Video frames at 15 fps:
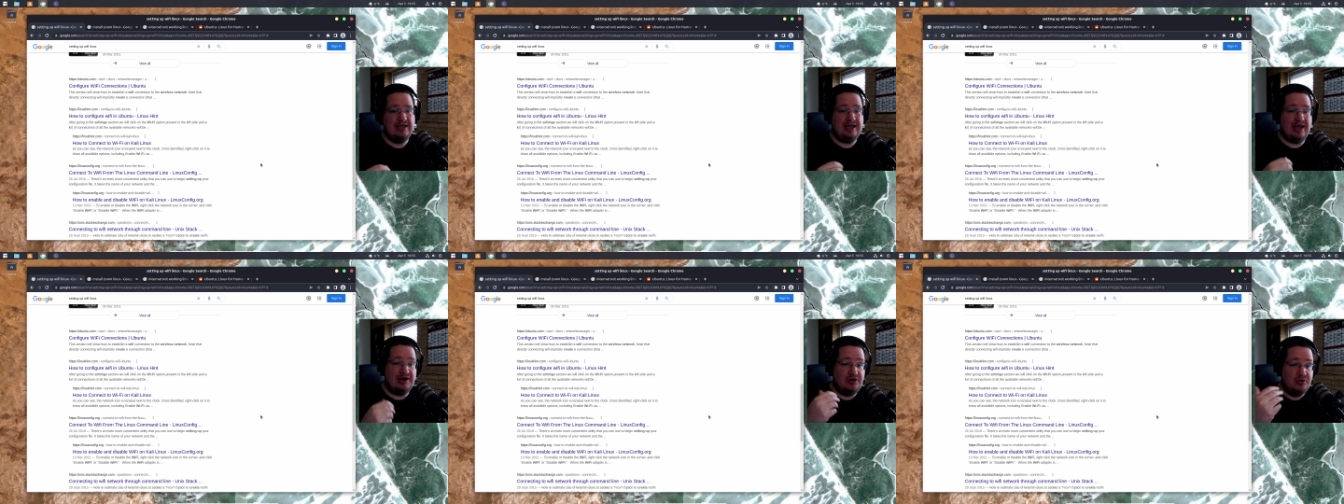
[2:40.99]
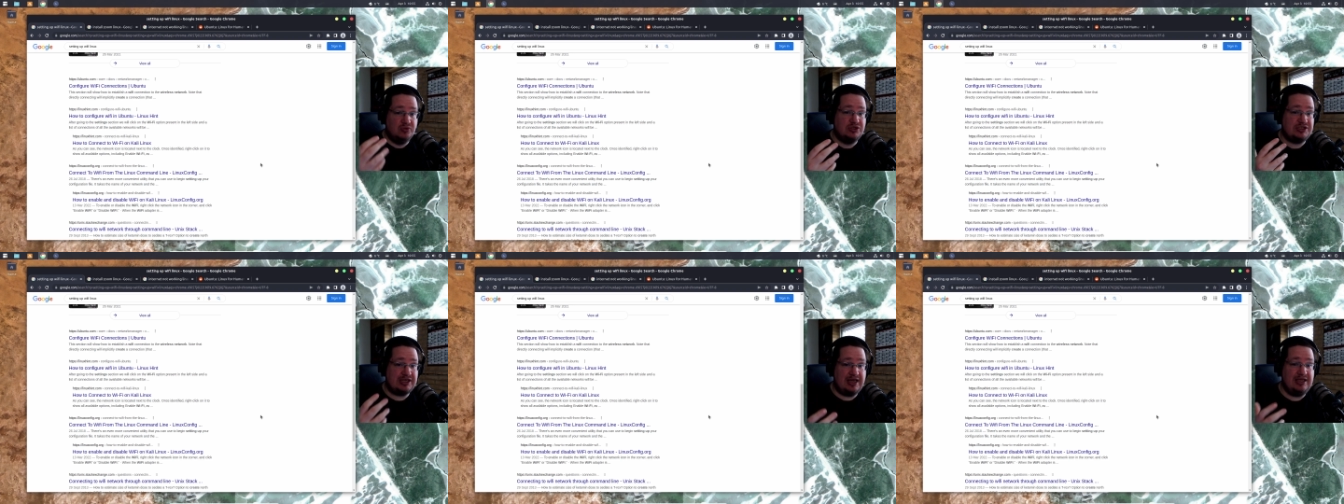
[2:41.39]
And you
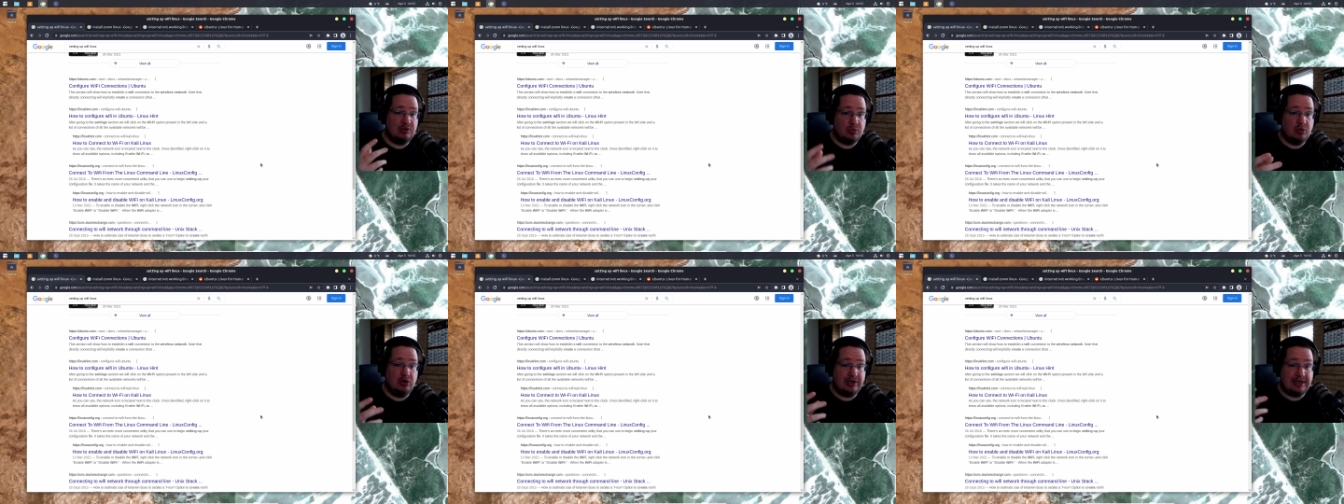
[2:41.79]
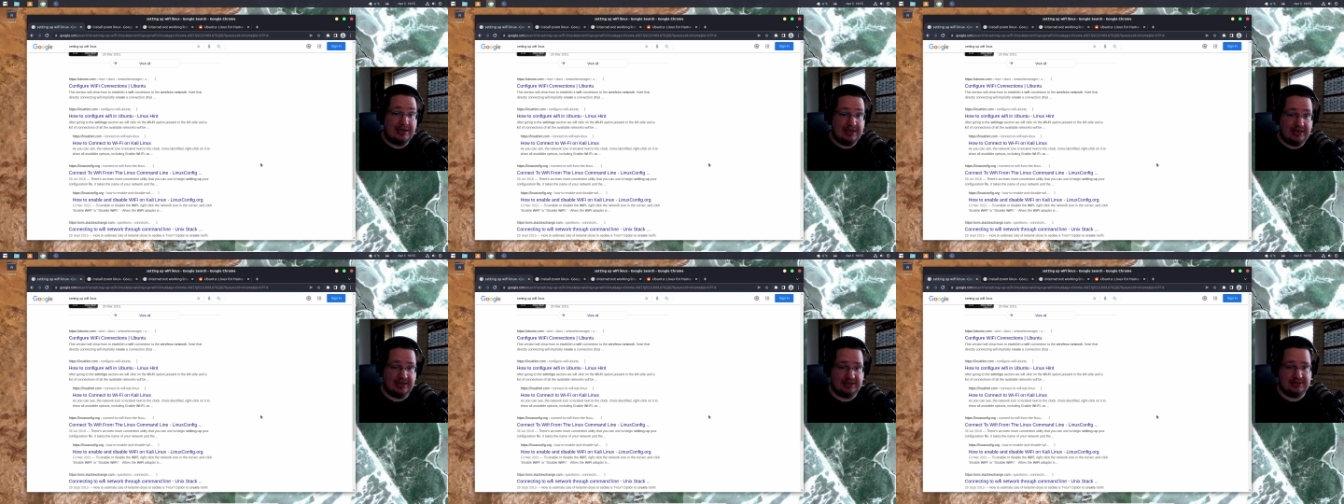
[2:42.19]
say the word
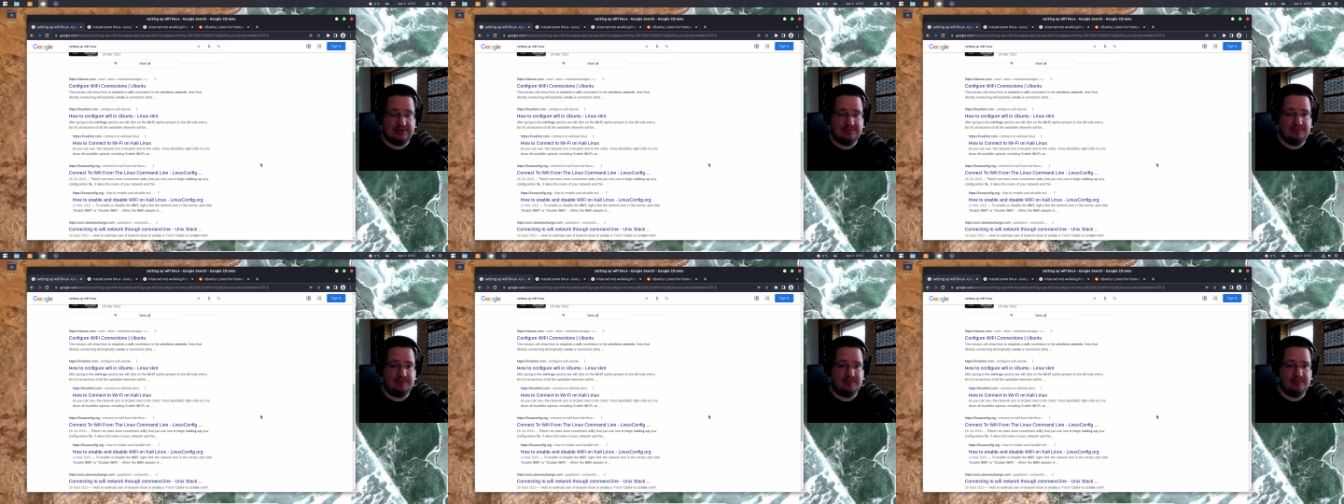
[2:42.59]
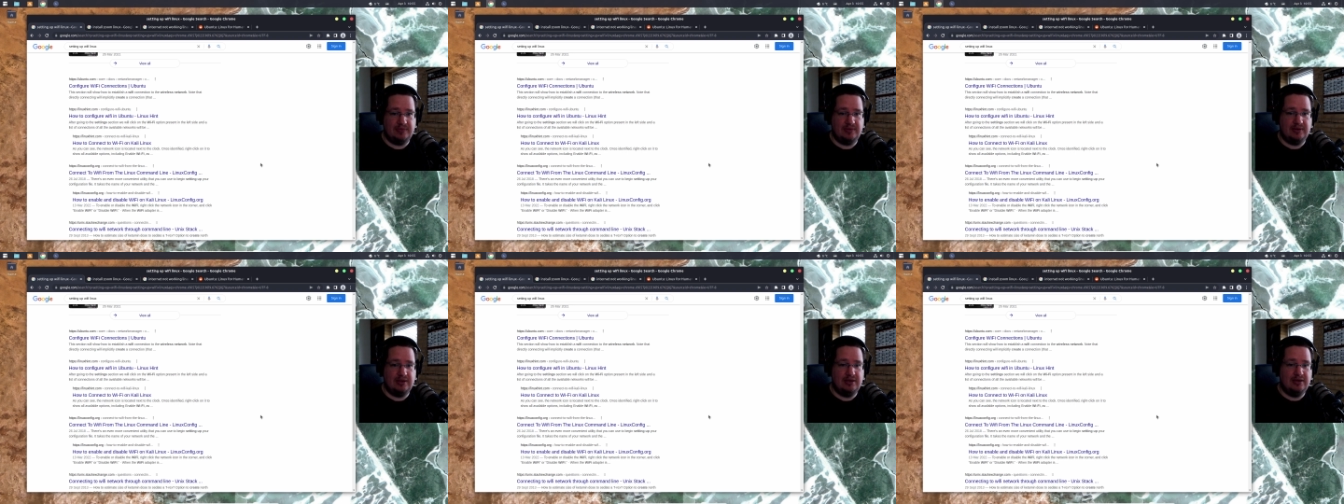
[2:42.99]
Linux,
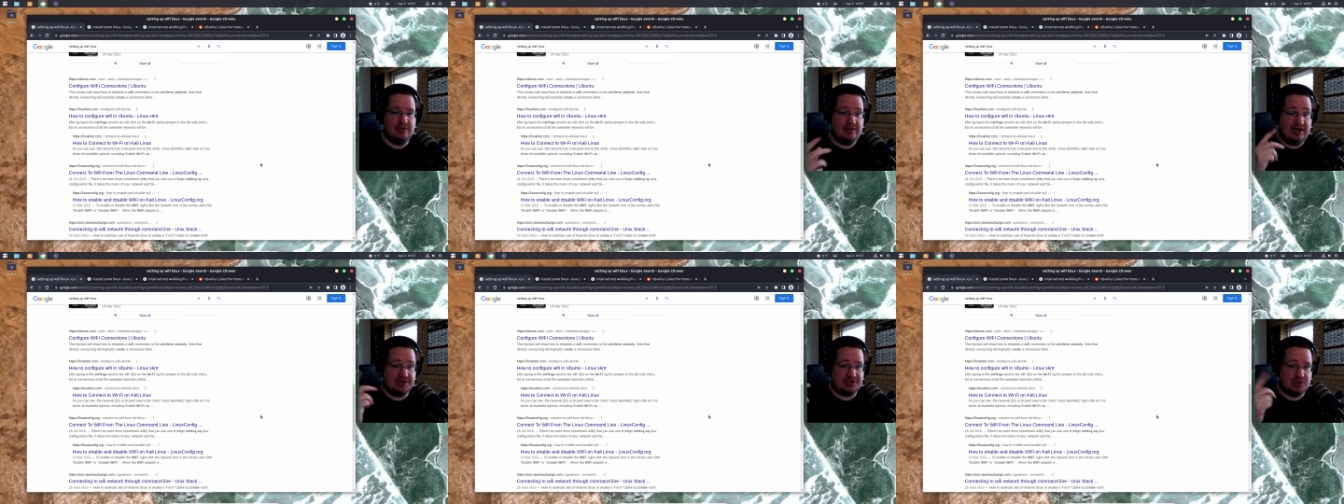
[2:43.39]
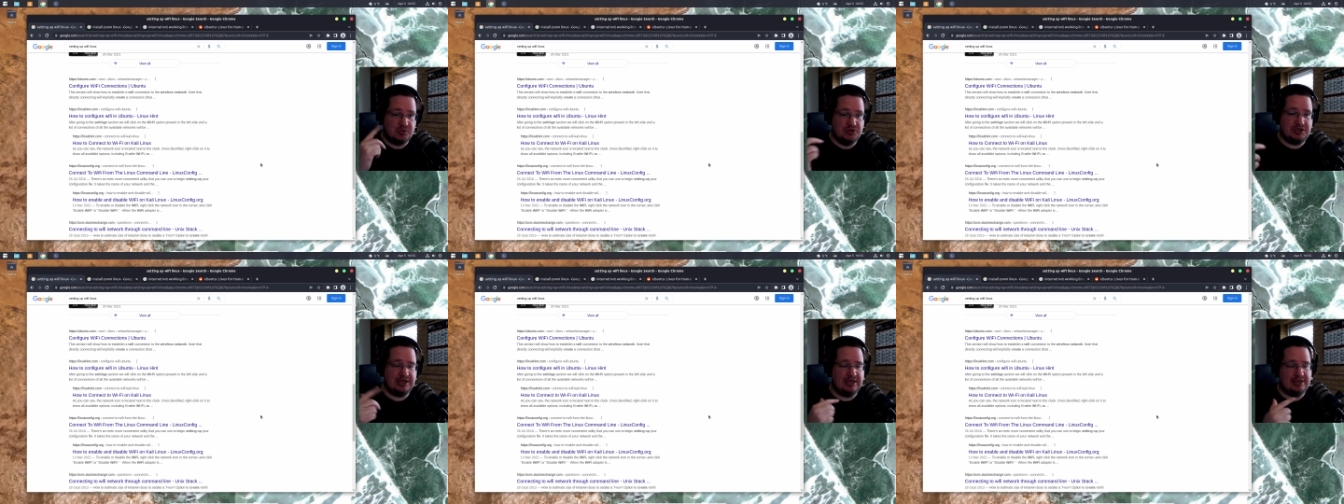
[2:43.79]
they
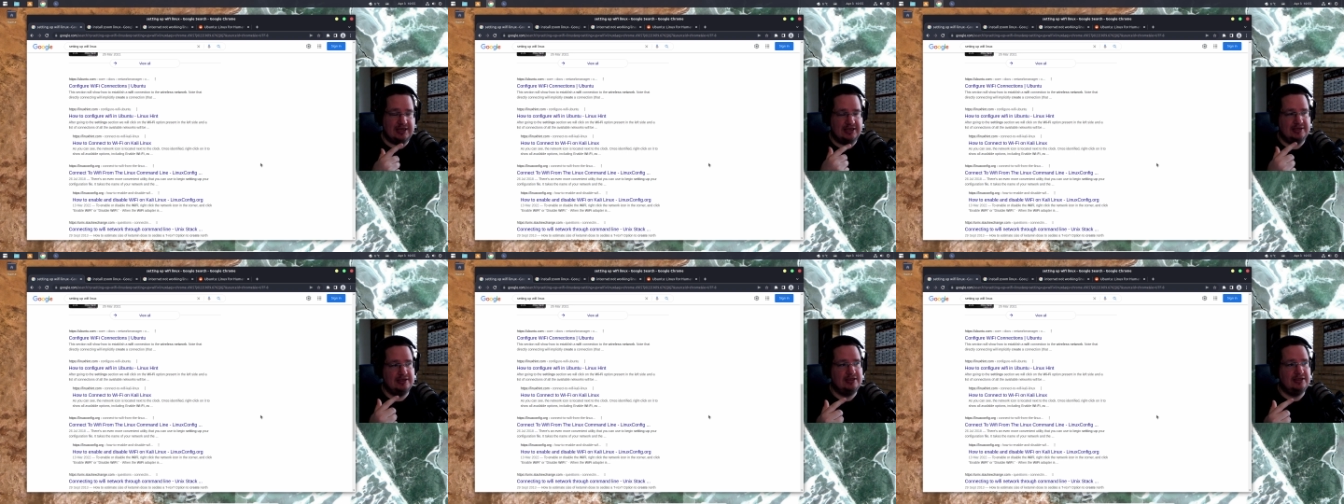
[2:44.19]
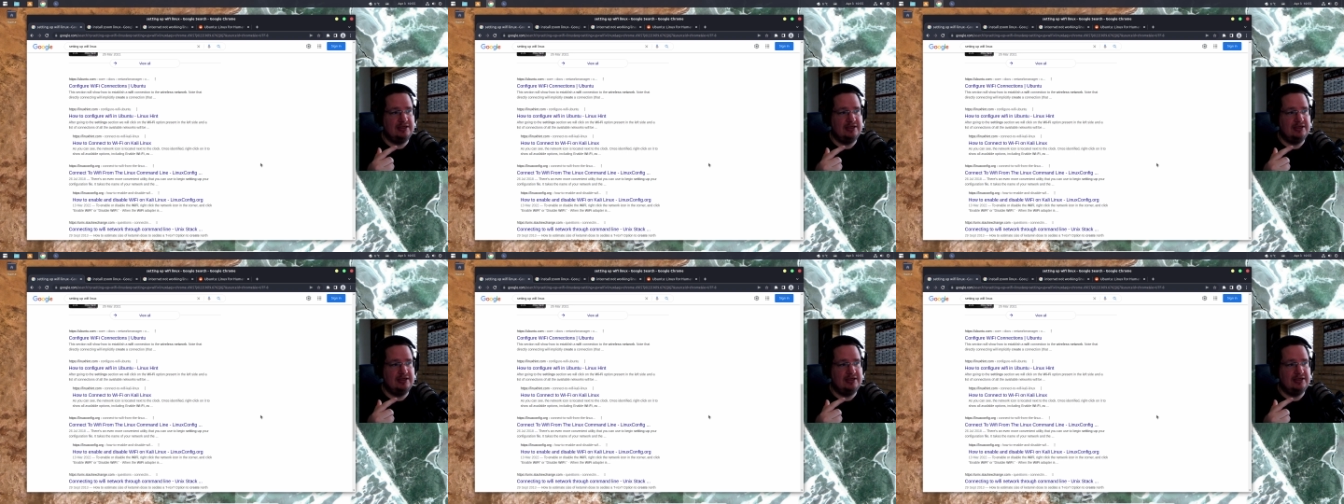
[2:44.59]
associate that,